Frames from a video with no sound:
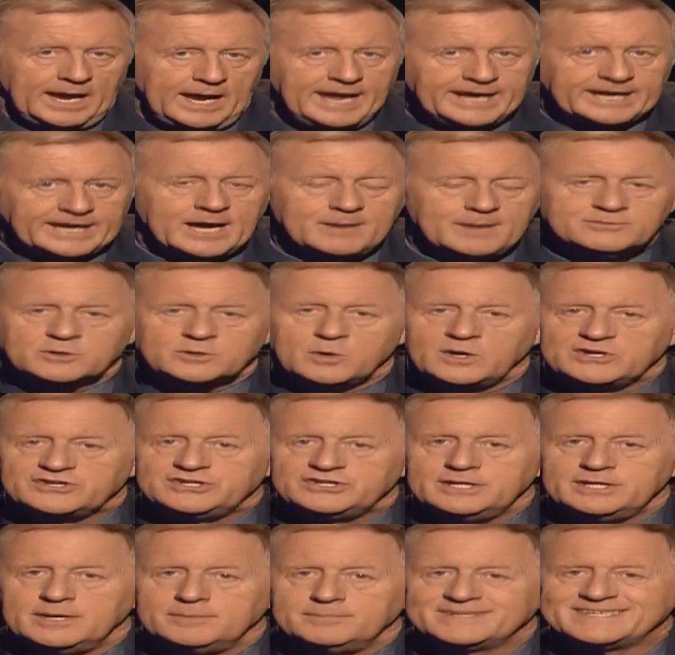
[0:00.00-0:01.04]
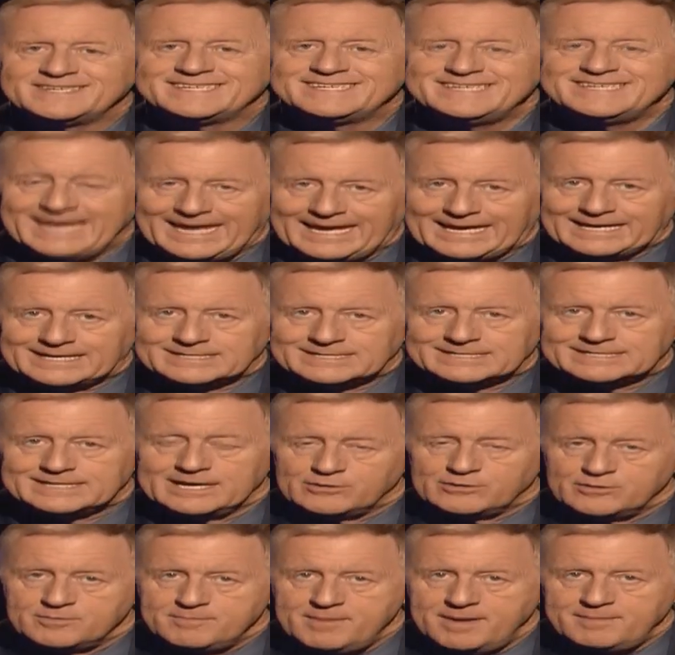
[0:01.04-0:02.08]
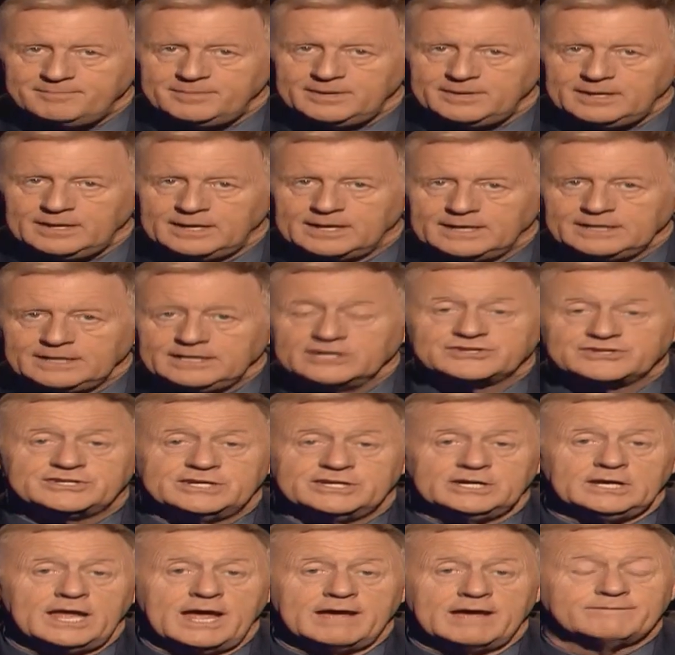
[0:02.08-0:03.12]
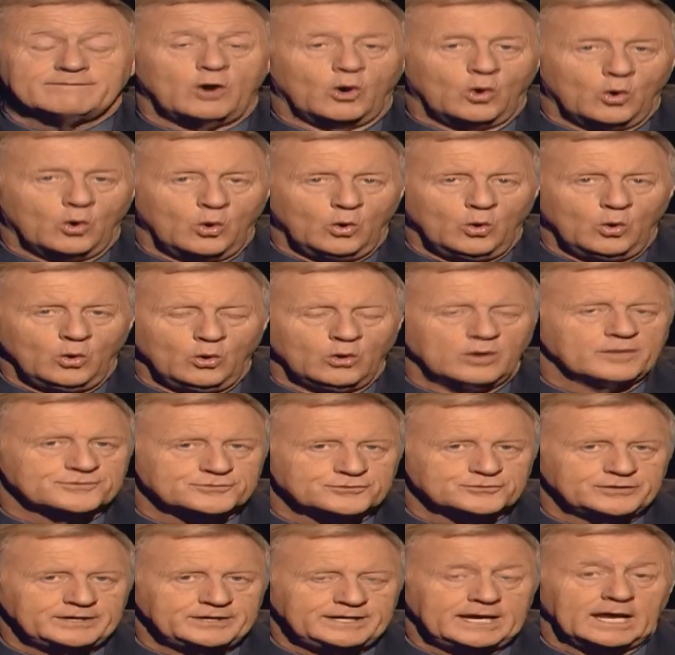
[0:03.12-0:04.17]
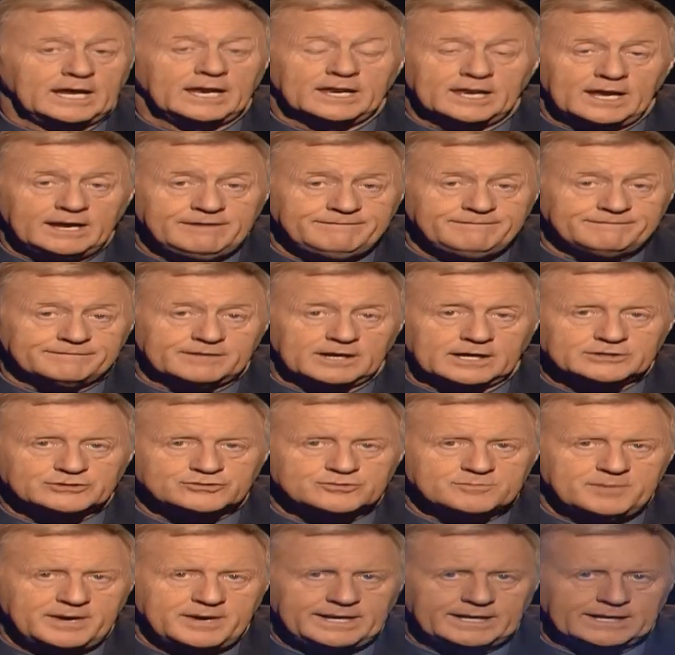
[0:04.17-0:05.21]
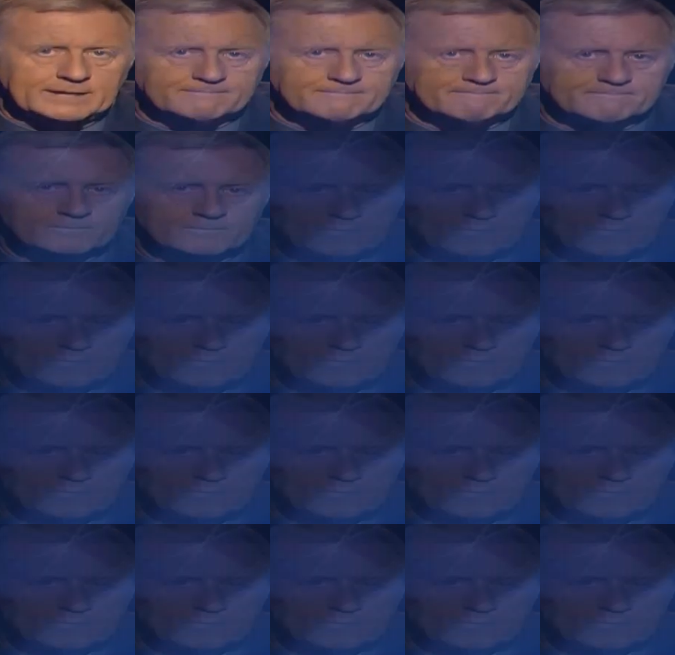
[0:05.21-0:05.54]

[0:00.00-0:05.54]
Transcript: Here comes question number six. Now remember, you still have all three lifelines remaining.